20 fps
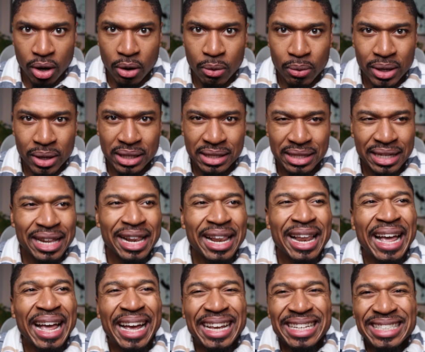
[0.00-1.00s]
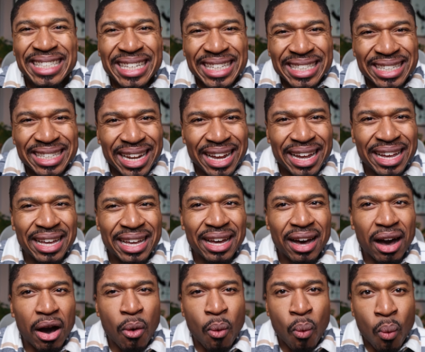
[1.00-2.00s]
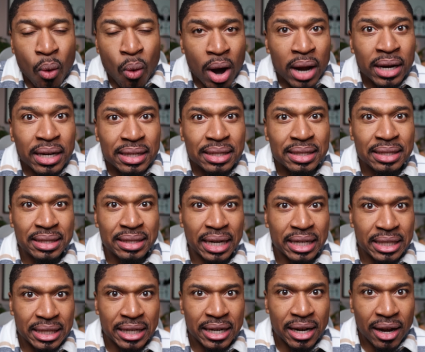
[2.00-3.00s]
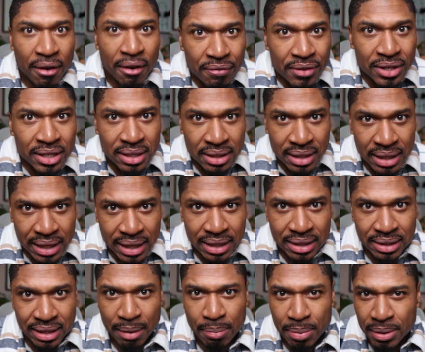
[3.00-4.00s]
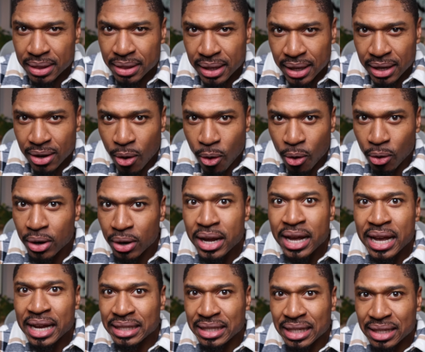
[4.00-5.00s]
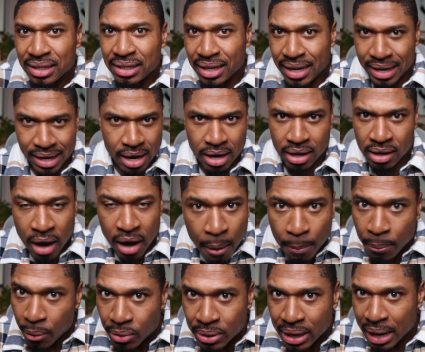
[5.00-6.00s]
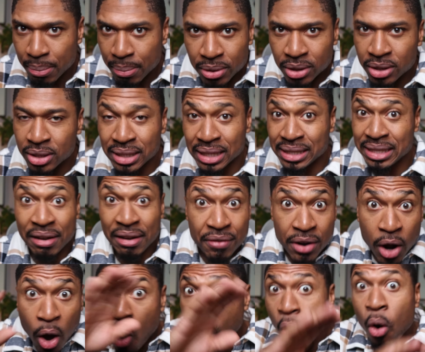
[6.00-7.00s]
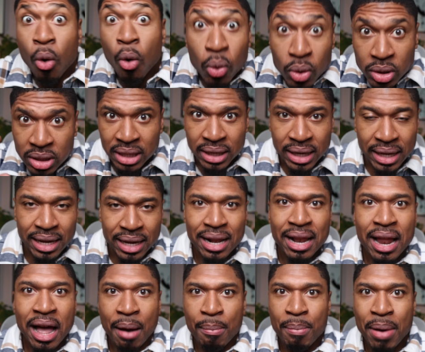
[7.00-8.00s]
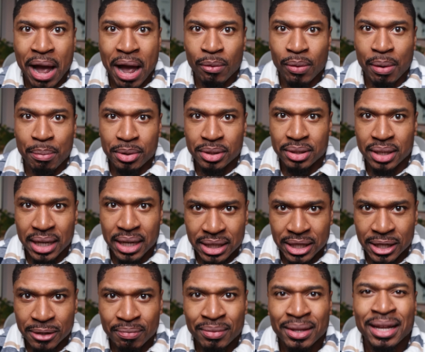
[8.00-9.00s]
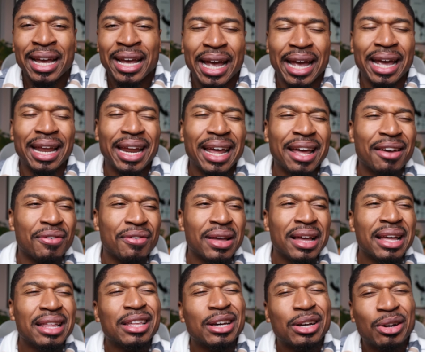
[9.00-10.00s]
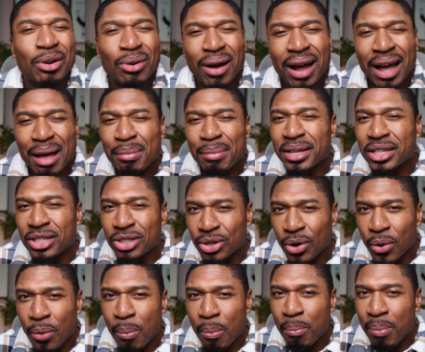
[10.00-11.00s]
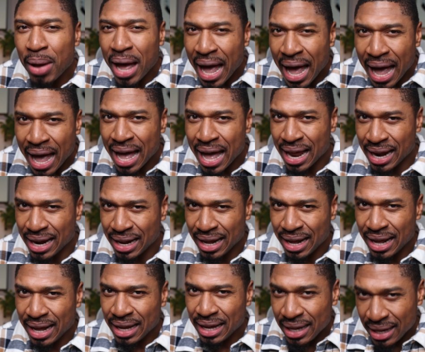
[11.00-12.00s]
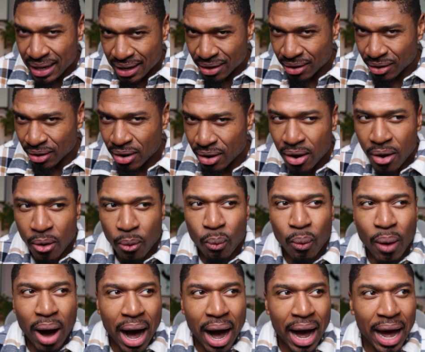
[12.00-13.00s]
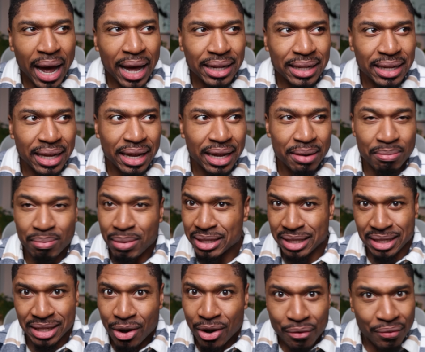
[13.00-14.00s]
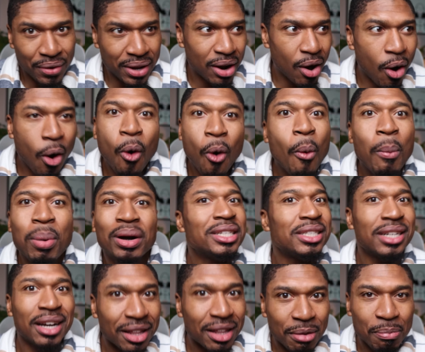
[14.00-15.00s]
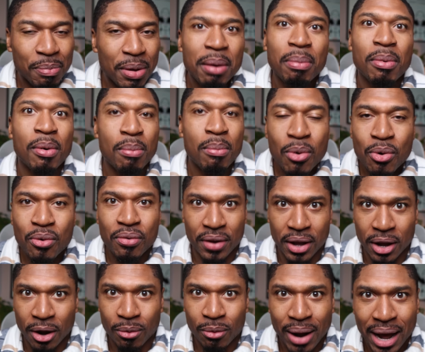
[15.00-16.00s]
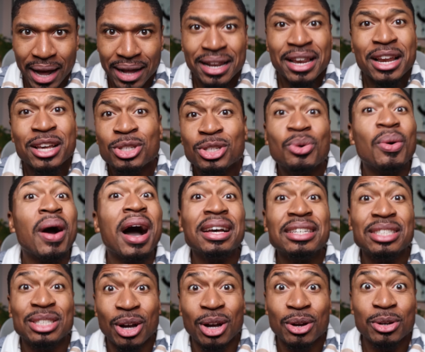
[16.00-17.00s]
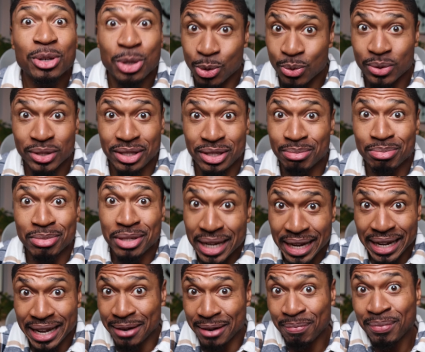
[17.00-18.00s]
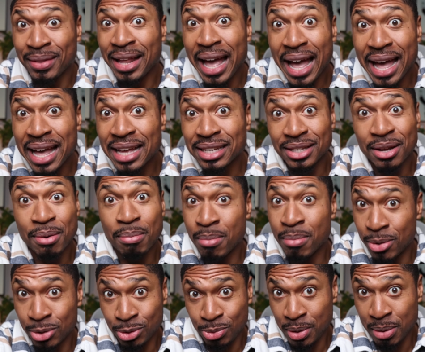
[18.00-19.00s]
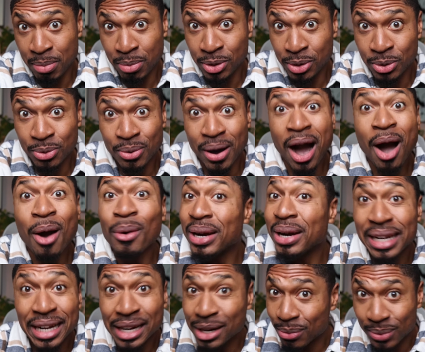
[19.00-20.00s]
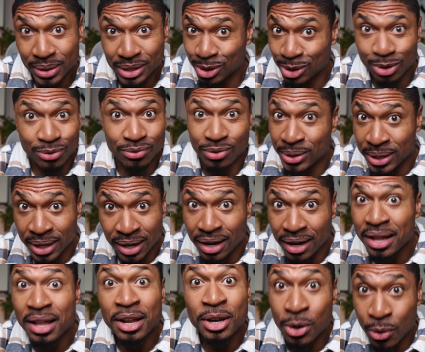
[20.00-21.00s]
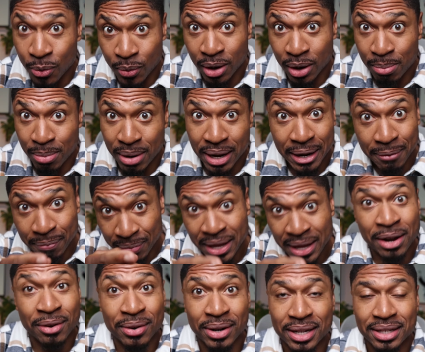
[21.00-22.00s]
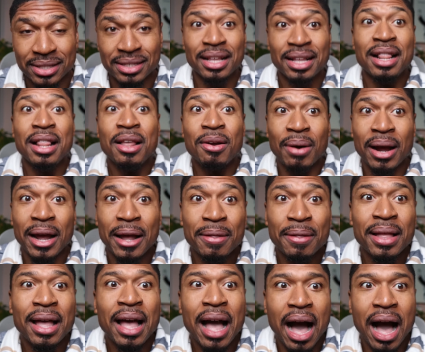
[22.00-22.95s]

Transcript: thought was, is this like a one section of the city type of thing or is this like a couple neighborhoods that's giving the whole city a bad reputation and if the crime is so bad here. Why did myself and a whole bunch of other people move here, right? So I start doing some digging, as most people do. I already did the research for y'all. Don't worry about it. Here it is, right?